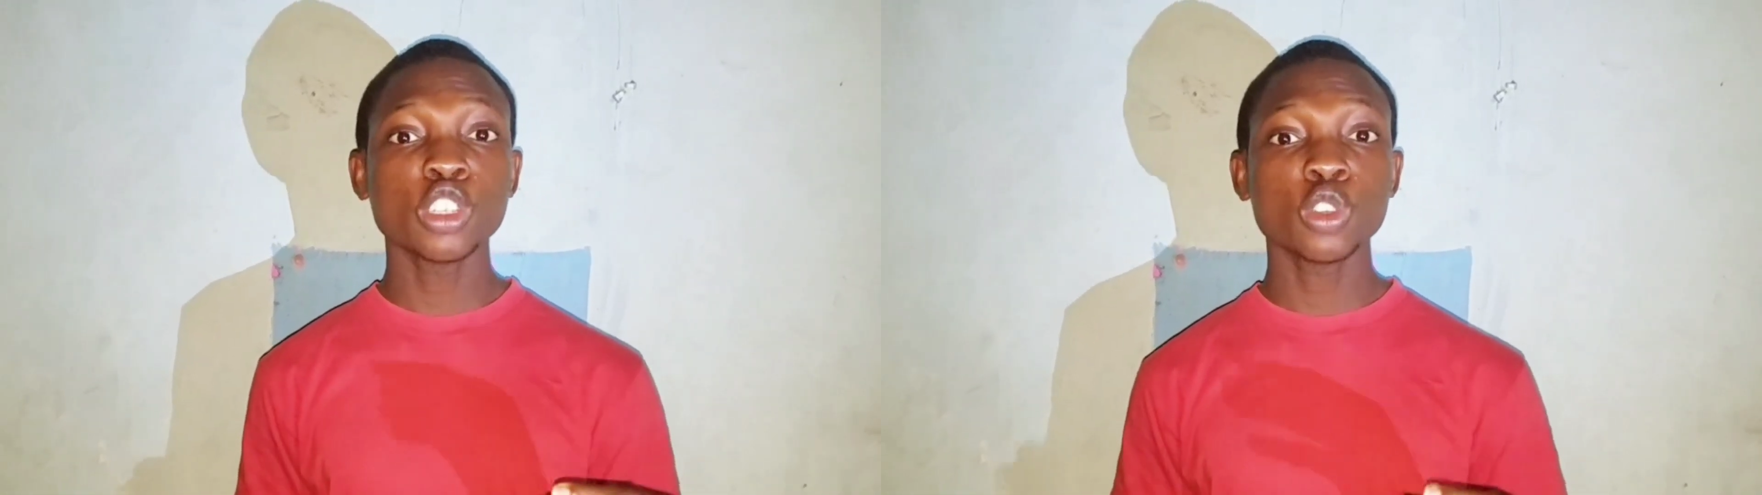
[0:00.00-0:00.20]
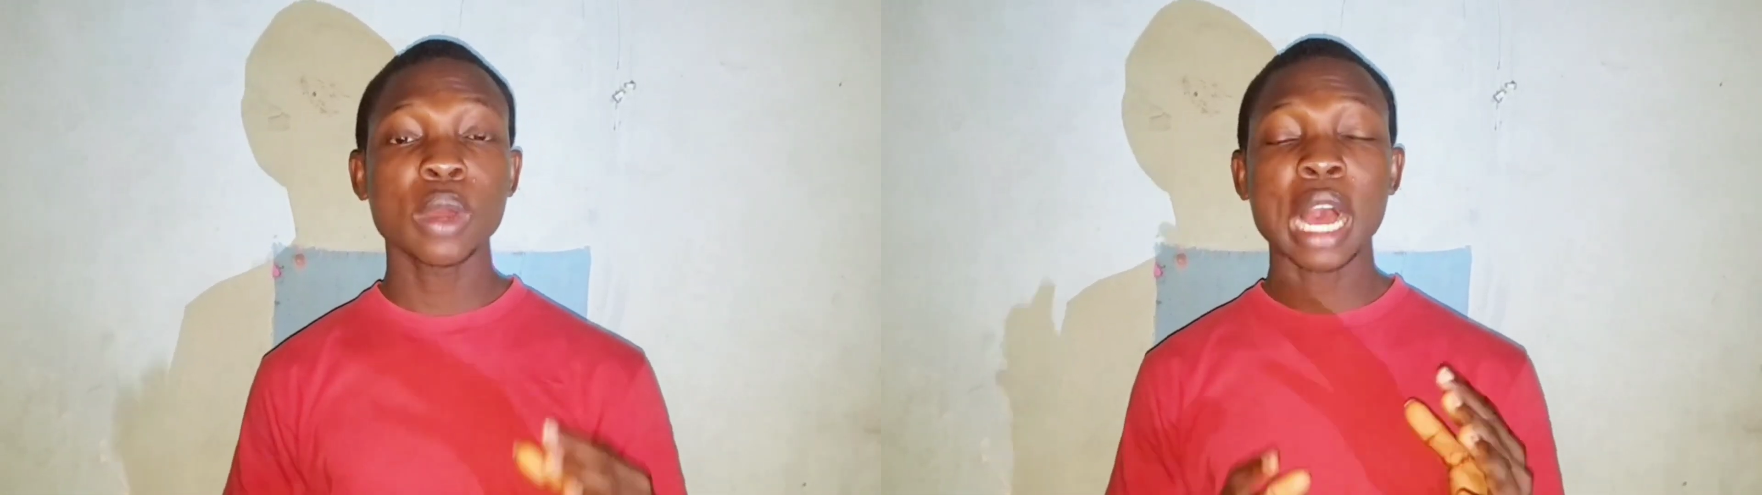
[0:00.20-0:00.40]

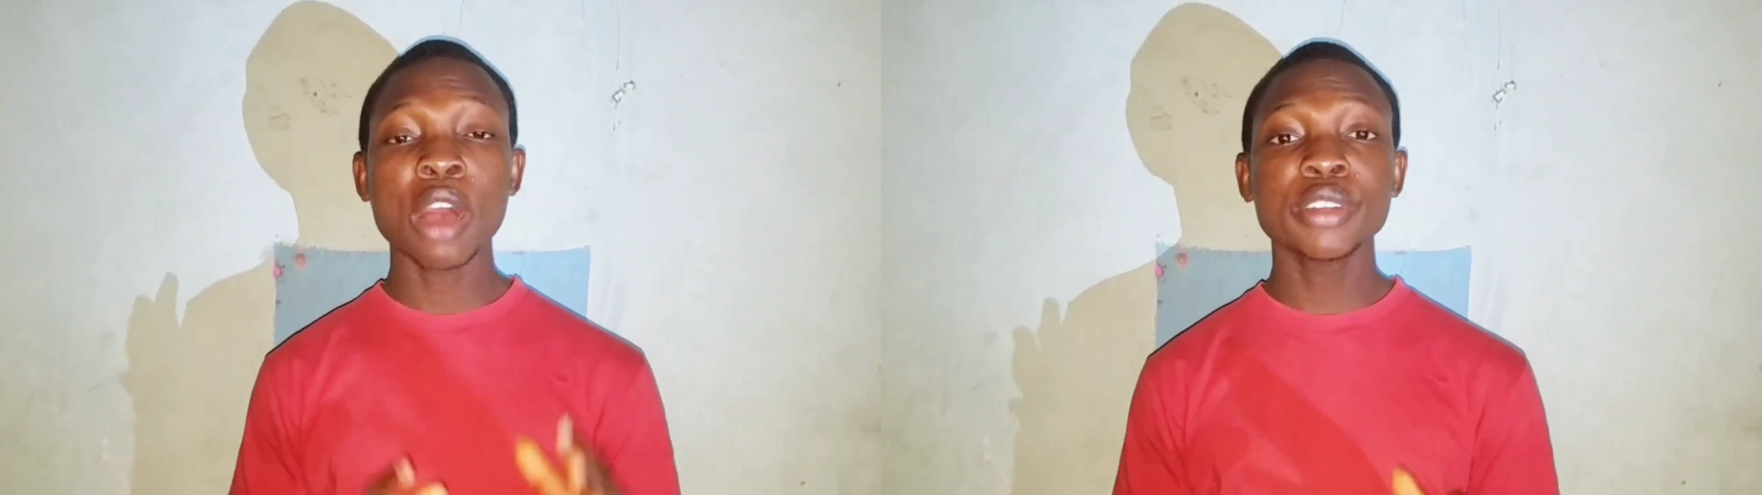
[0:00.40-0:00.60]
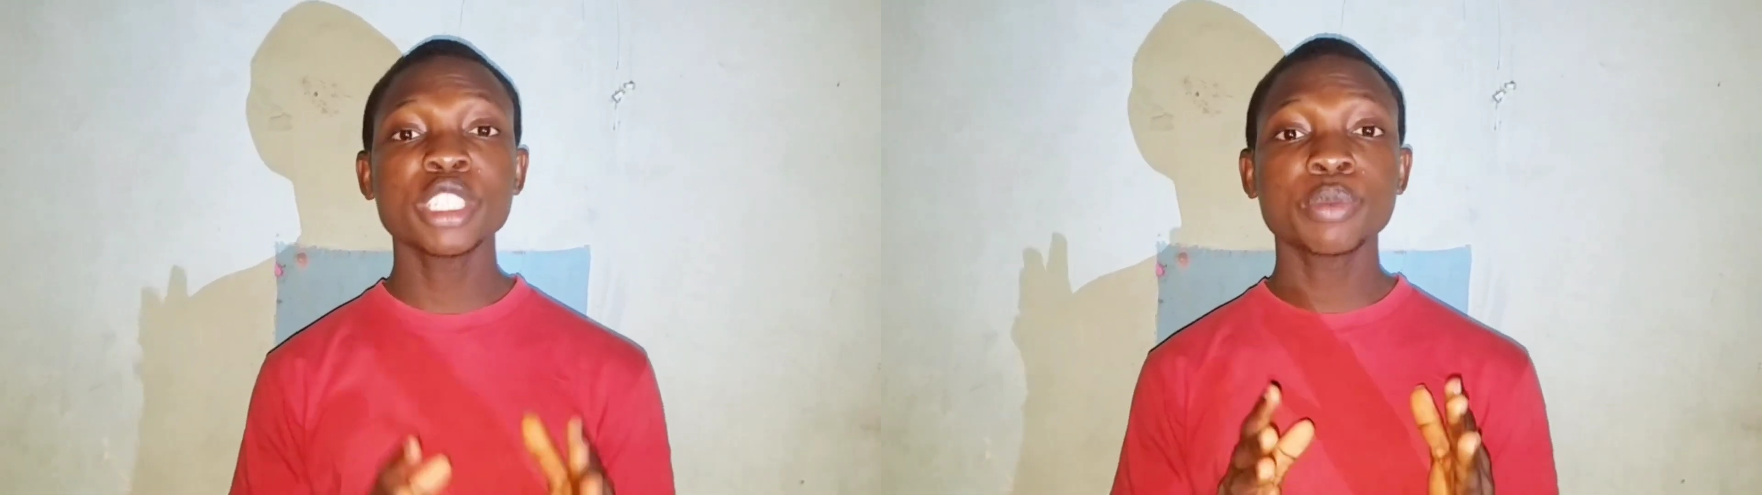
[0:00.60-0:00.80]
you
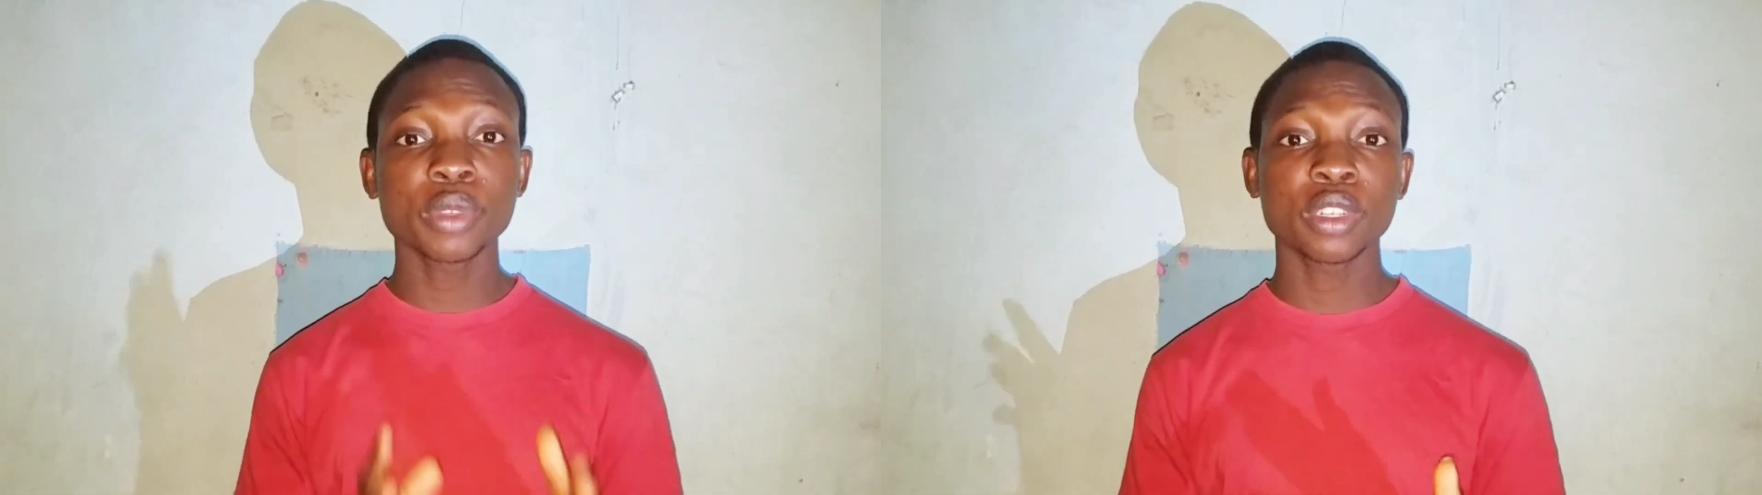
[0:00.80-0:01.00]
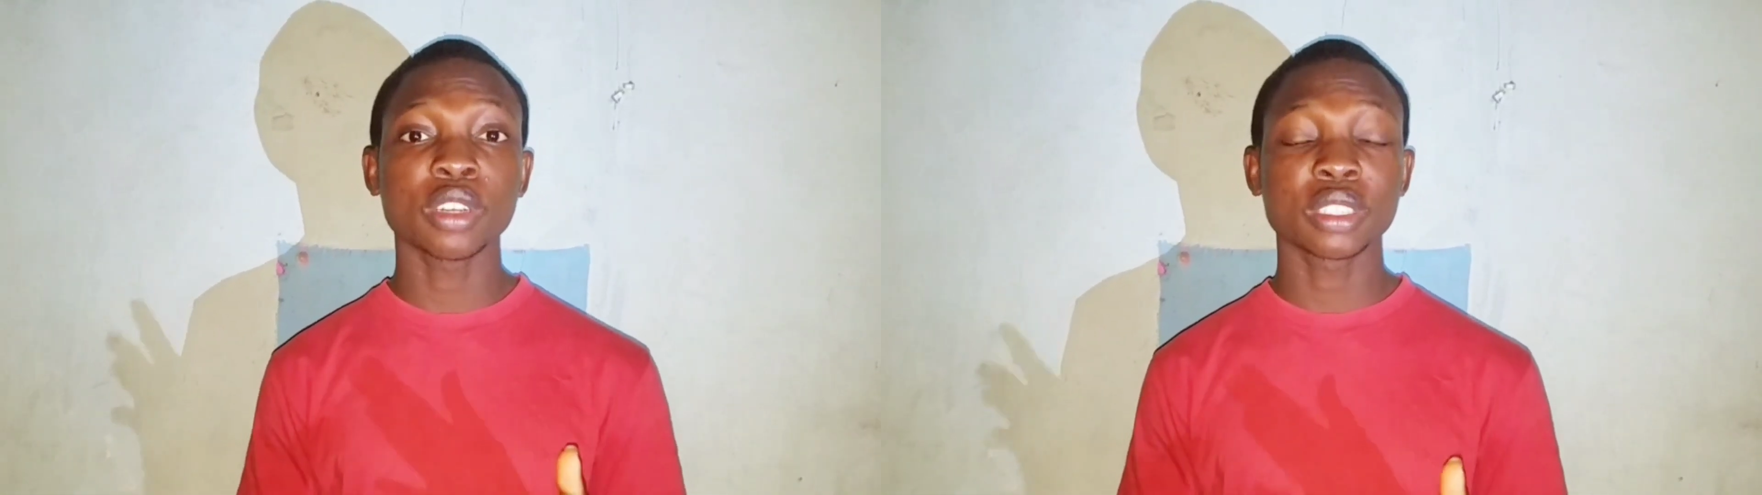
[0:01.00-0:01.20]
how this
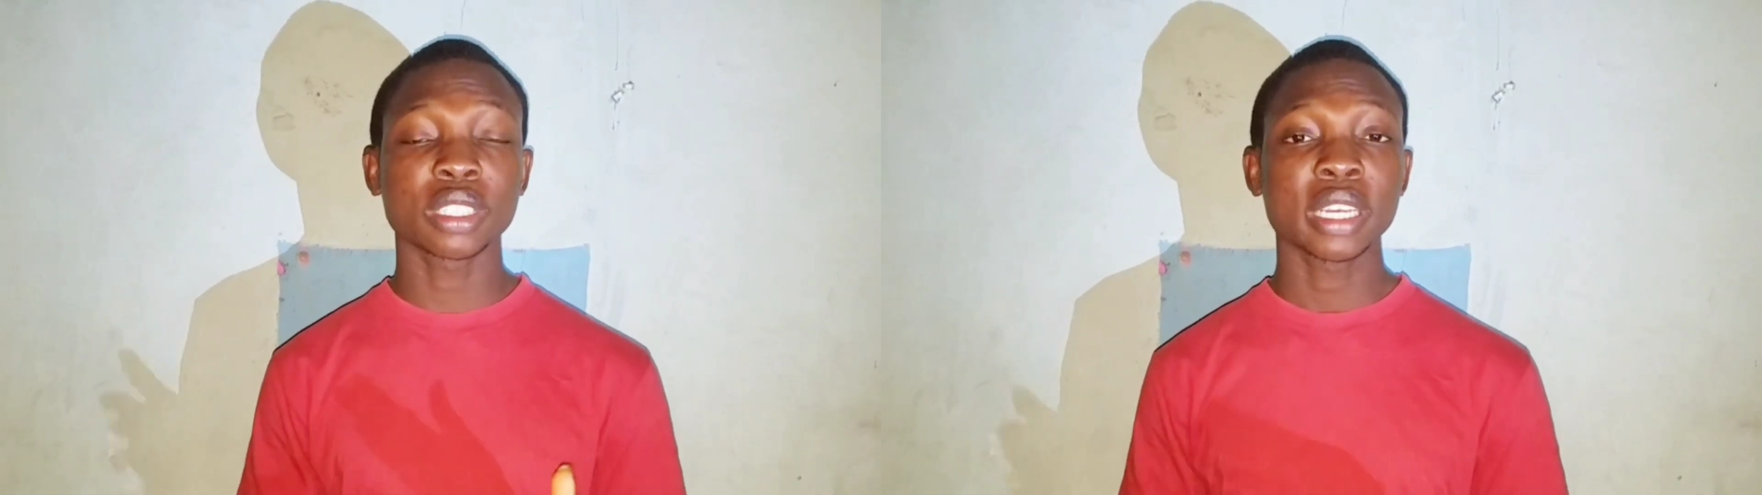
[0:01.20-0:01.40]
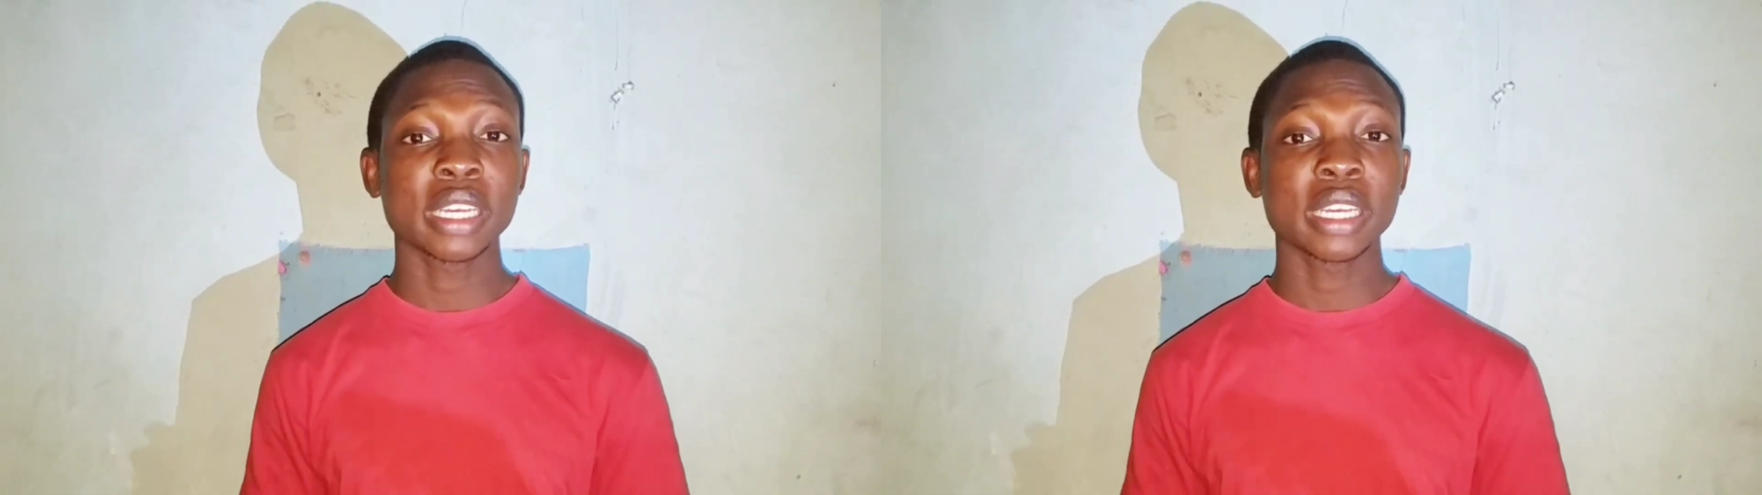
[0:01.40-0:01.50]
product